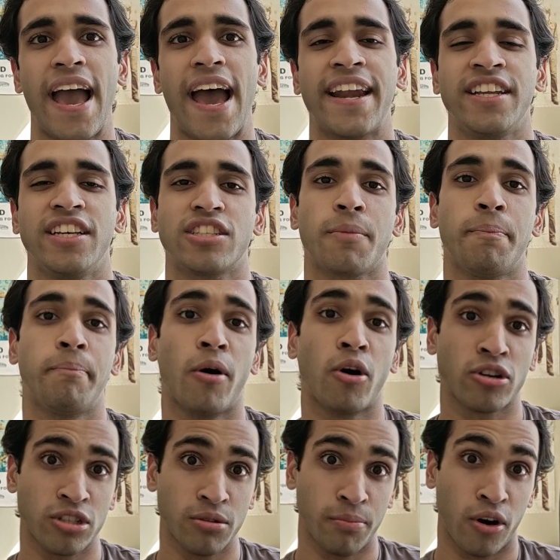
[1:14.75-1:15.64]
and he is a
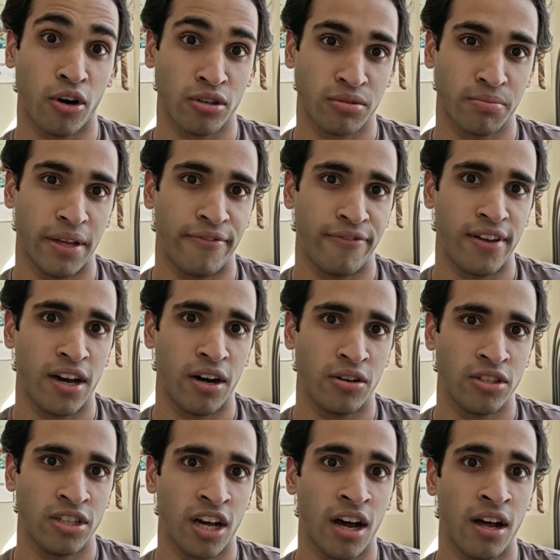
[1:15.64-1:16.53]
box-to-box
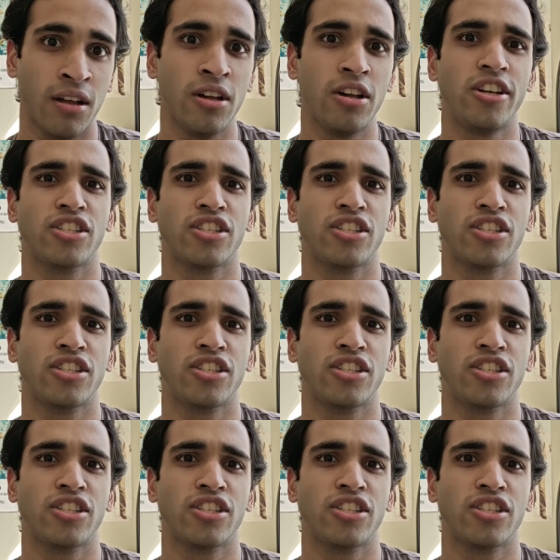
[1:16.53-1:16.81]
midfielder,